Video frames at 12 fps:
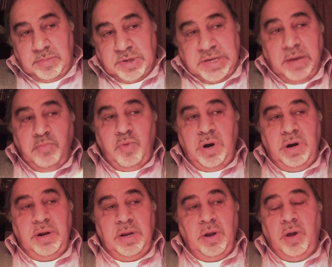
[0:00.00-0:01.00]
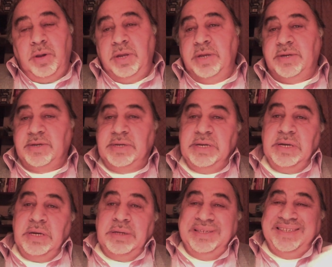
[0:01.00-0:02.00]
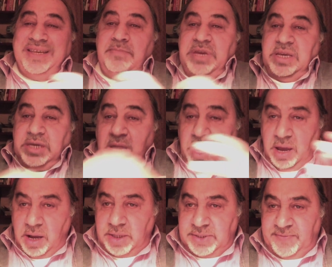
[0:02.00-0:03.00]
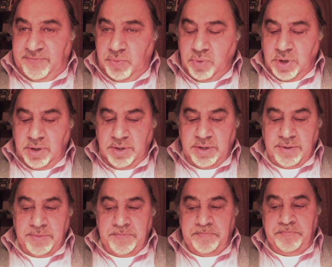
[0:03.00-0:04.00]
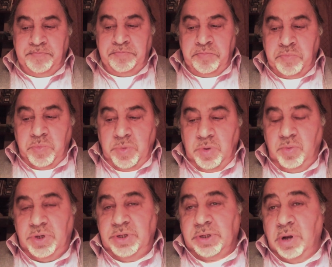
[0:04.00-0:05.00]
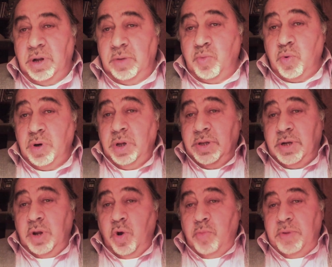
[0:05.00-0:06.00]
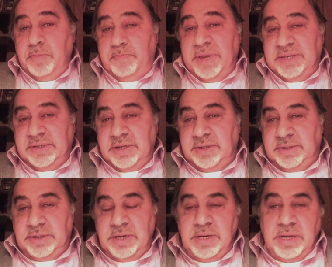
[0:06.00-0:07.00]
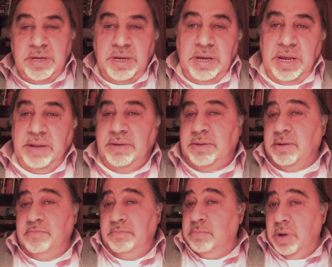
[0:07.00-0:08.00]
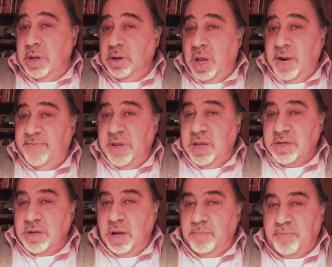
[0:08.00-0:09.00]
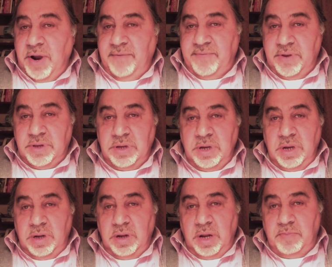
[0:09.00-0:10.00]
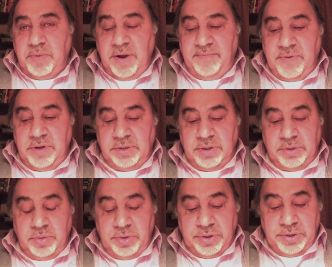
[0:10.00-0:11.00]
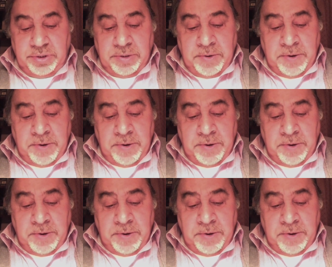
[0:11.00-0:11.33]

somewhere in all this seeming chaos, if you want, which is called world global business, and a lot of it is nonprofit institutions,